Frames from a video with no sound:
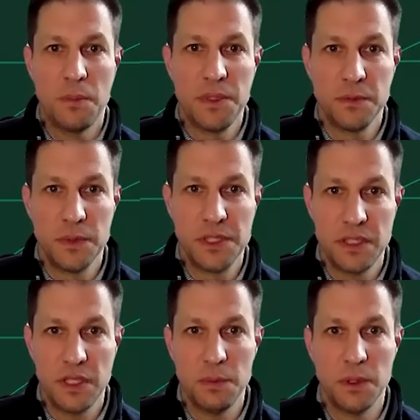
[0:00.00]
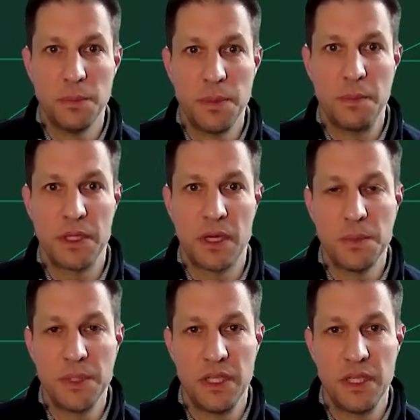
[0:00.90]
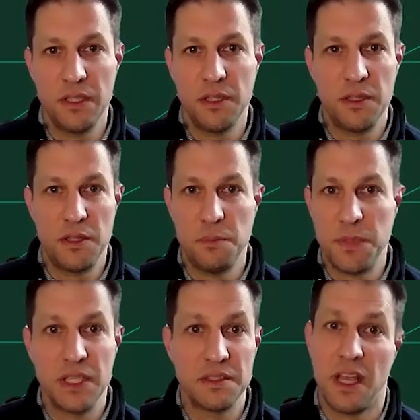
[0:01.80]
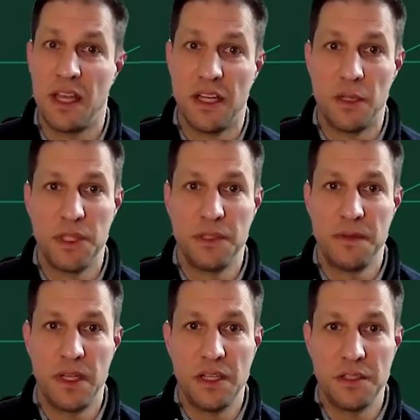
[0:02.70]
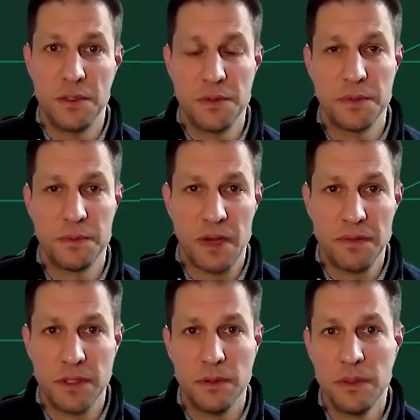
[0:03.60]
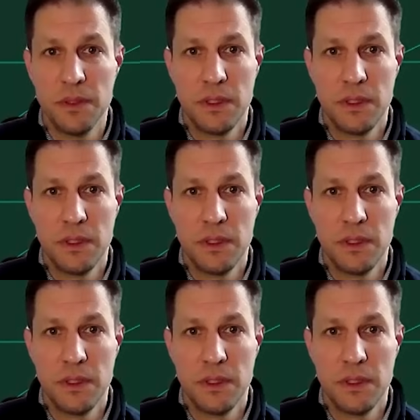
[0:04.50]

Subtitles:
up until recently, we were a public company, and the biggest line item on the financials was revenue.